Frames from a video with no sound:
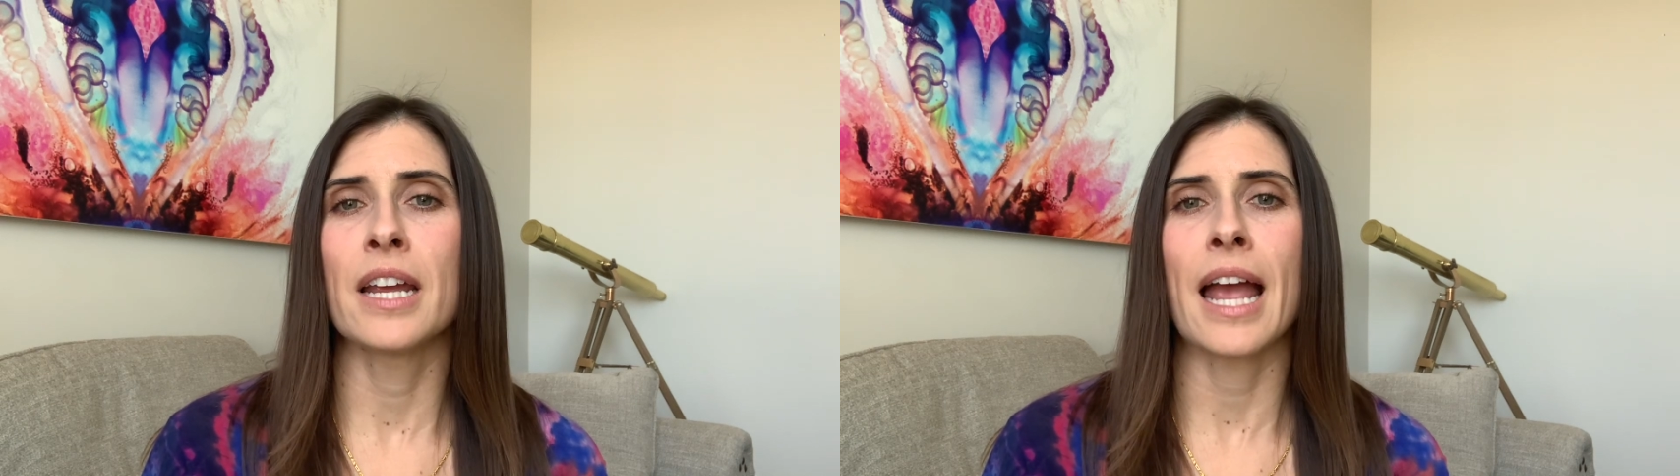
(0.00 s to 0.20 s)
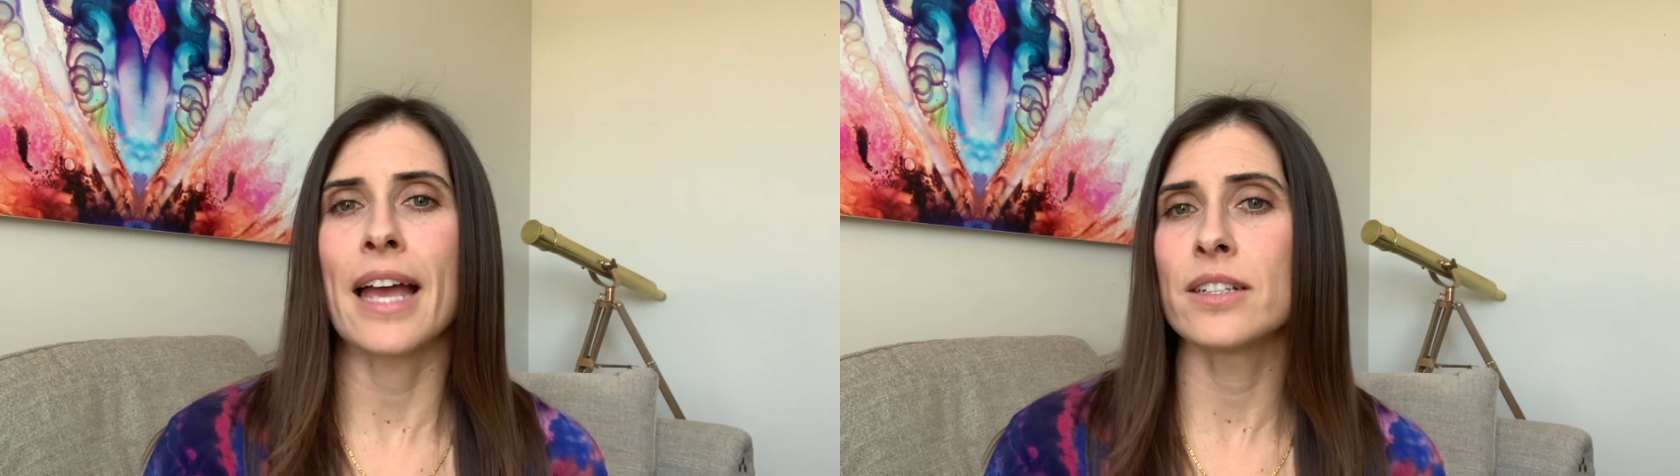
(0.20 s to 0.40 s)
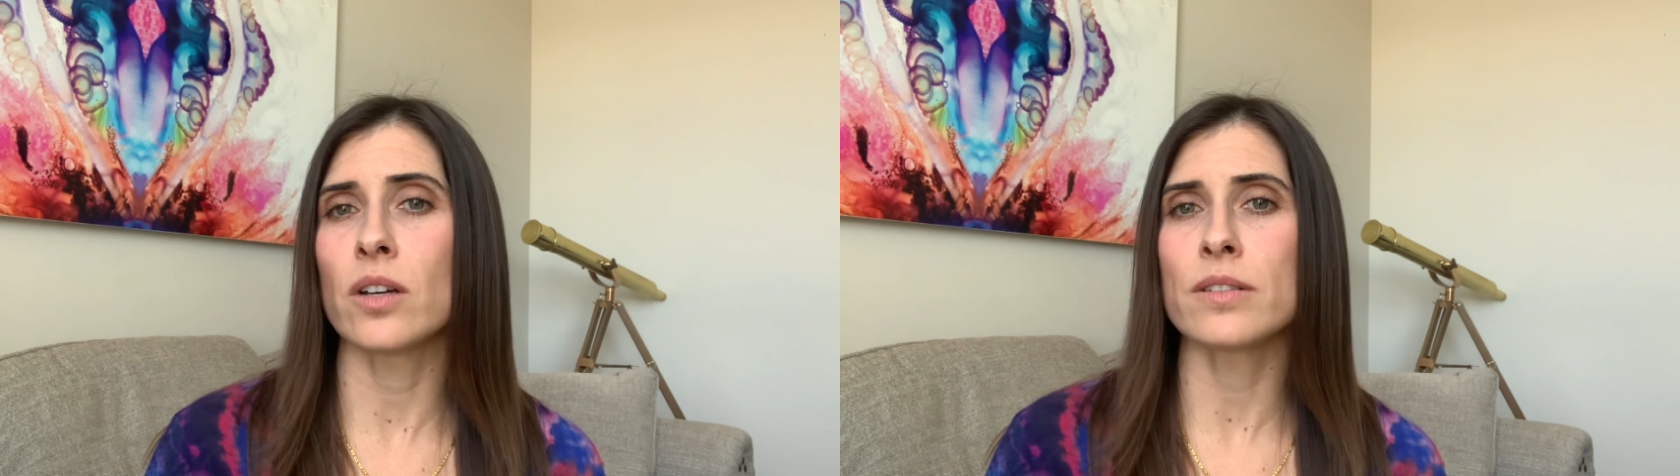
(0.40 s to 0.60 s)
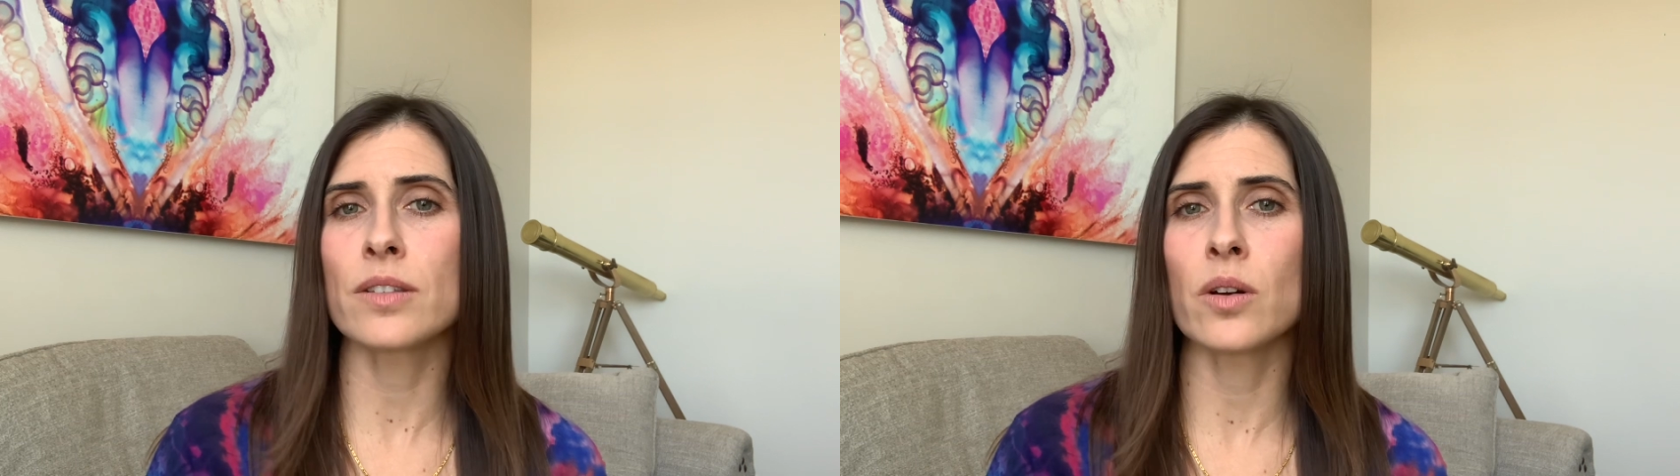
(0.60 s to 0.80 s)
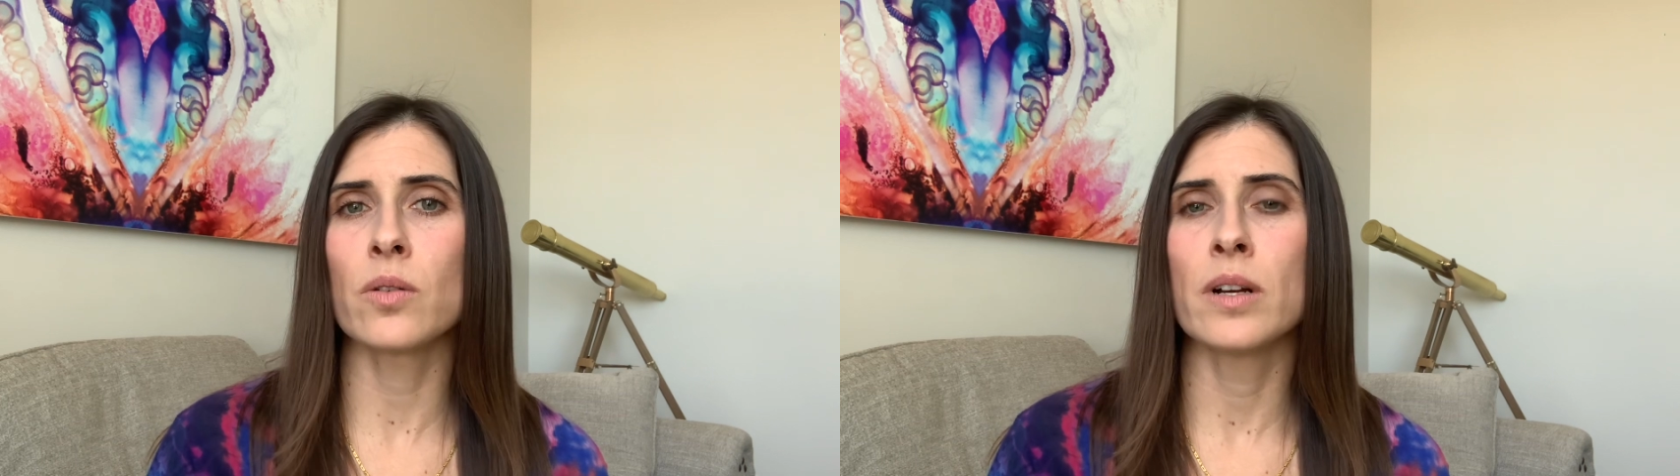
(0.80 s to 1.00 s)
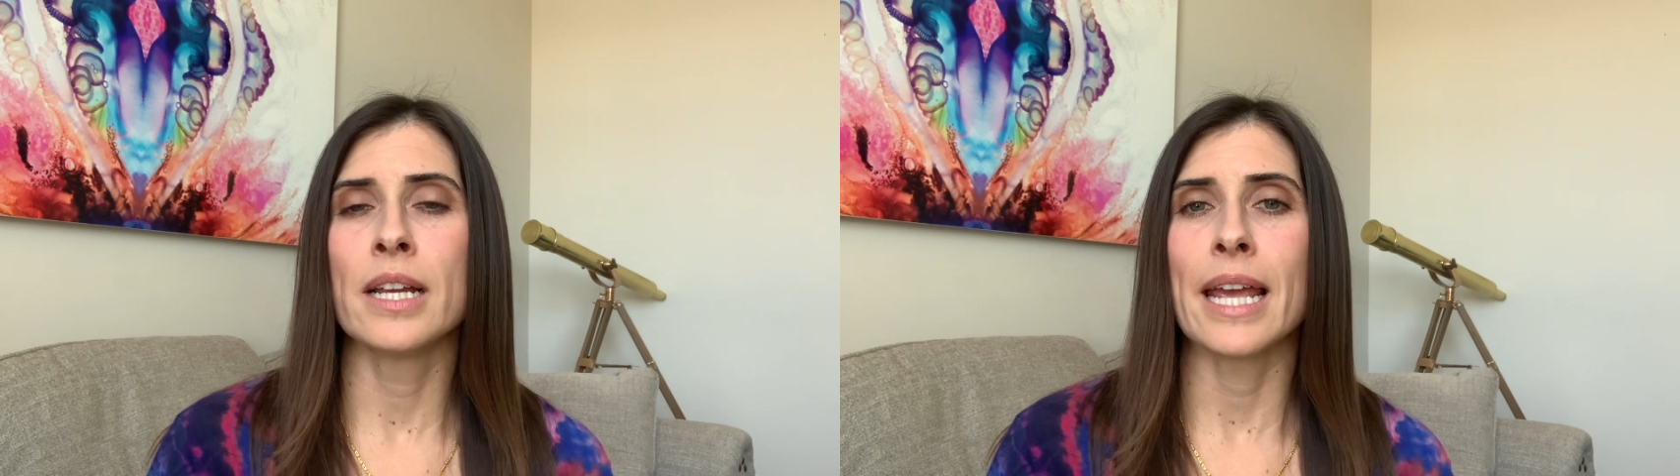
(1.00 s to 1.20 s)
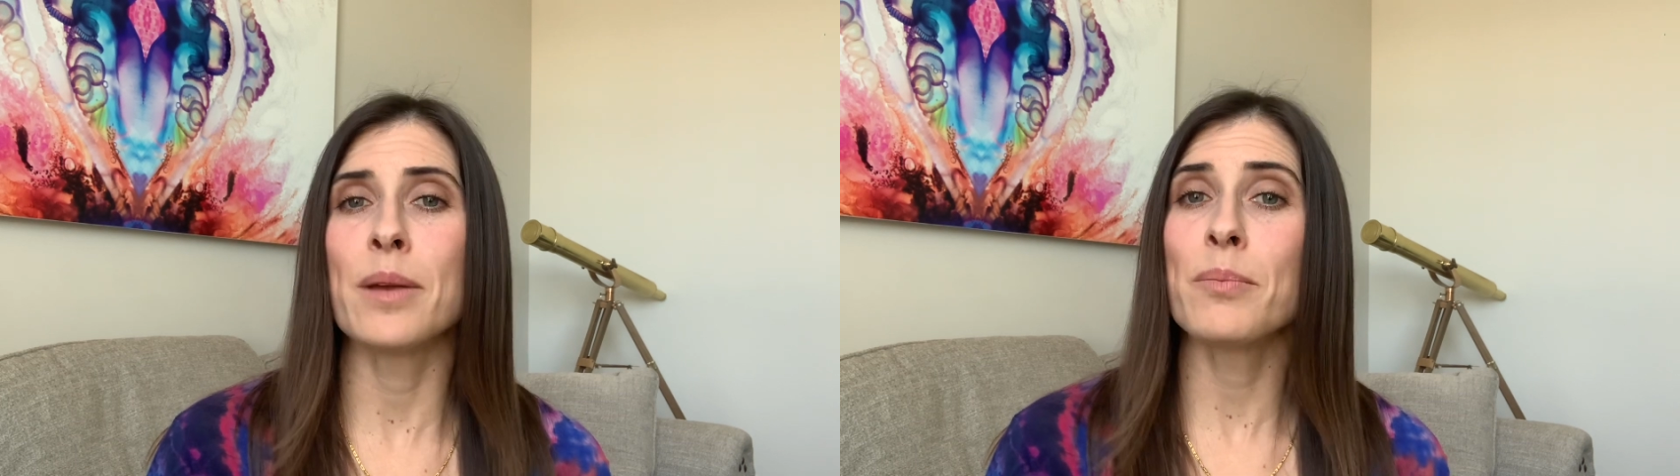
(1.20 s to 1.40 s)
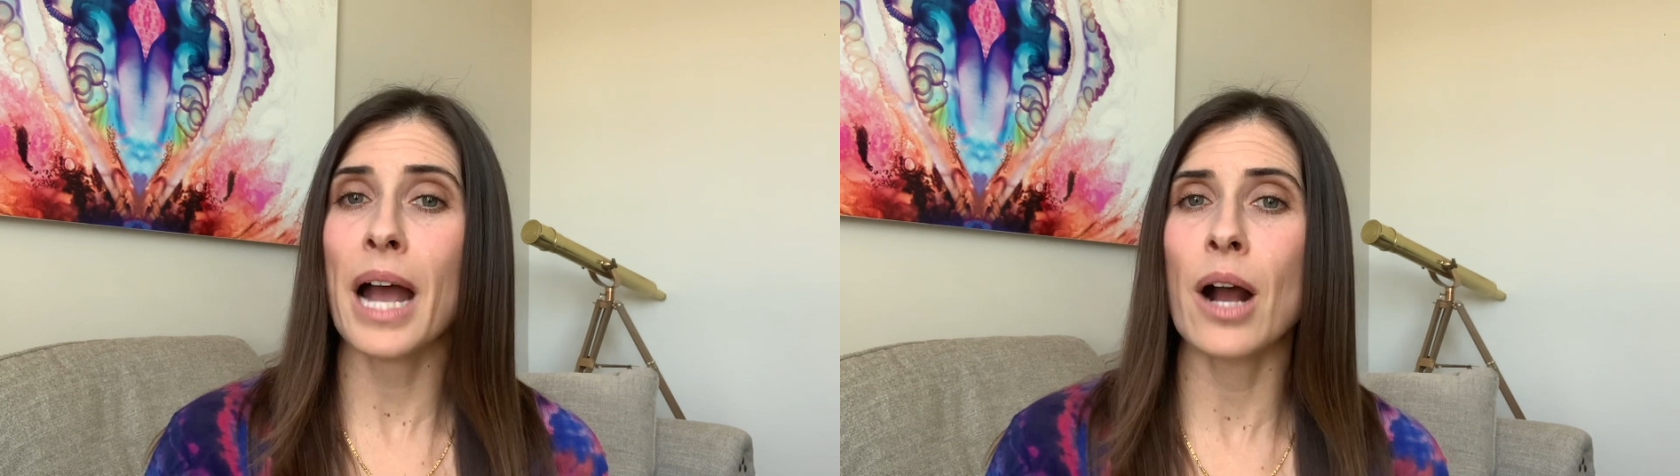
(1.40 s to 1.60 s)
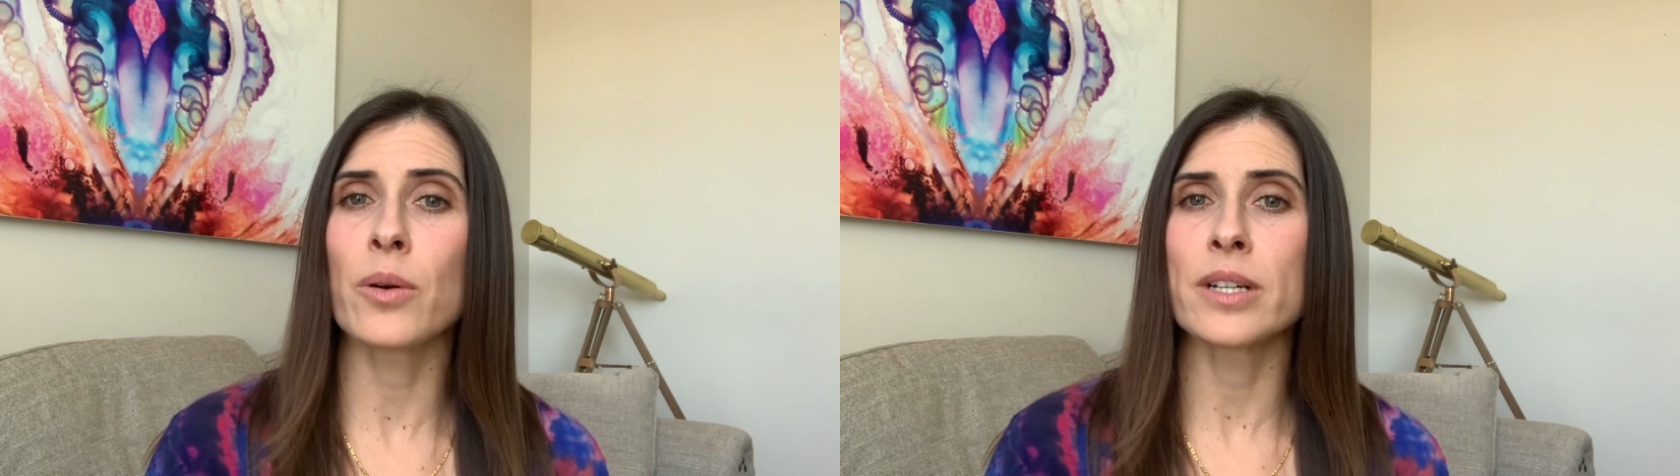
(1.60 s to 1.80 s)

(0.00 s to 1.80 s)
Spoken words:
and also empowered